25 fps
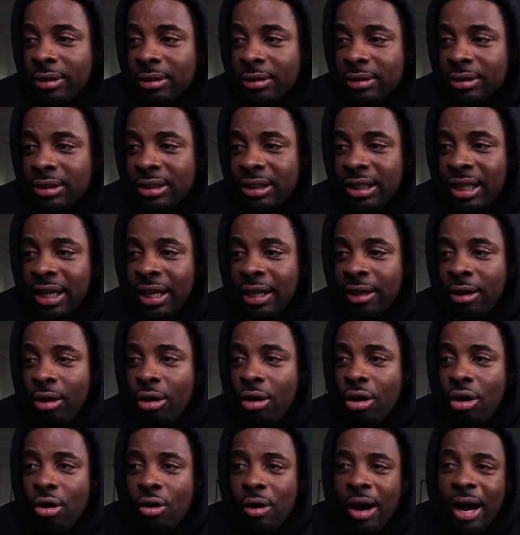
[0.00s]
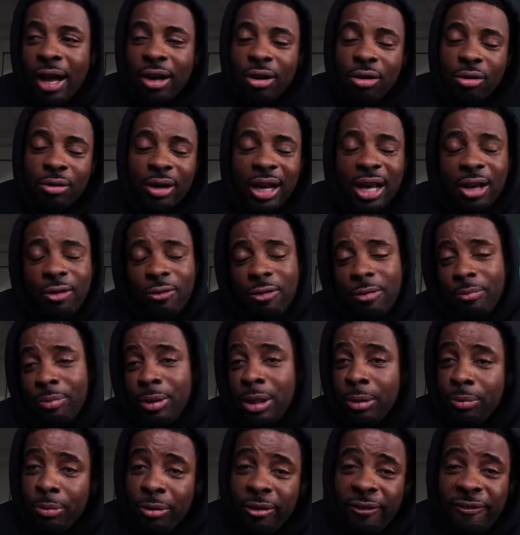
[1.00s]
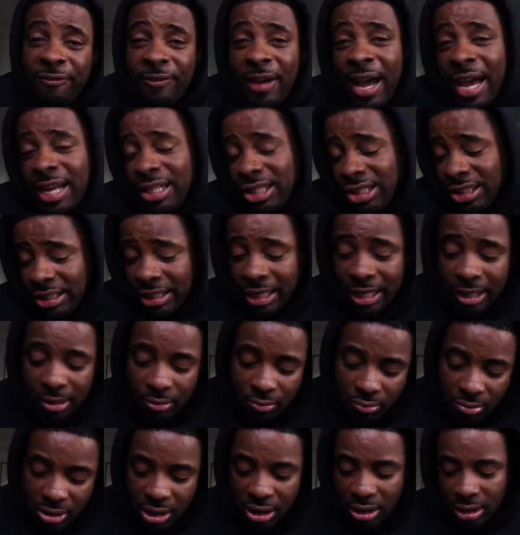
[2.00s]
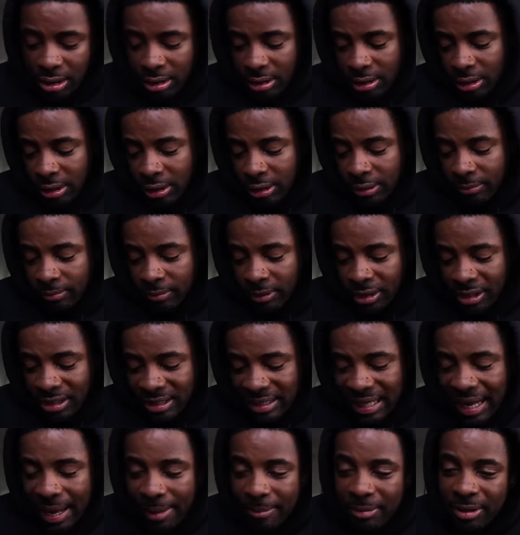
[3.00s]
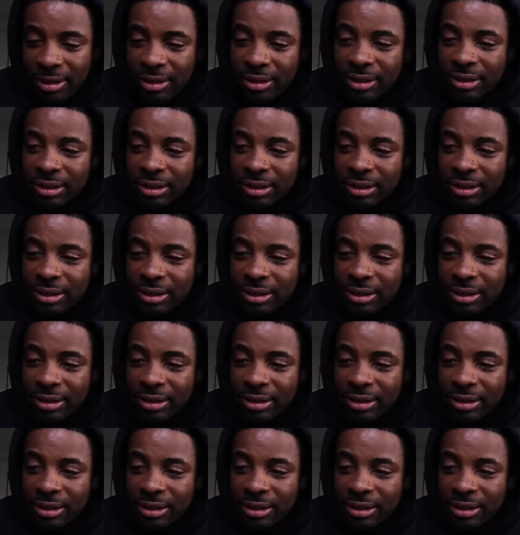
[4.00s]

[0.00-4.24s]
saying, oh, I don't like when people fat shame me. Stop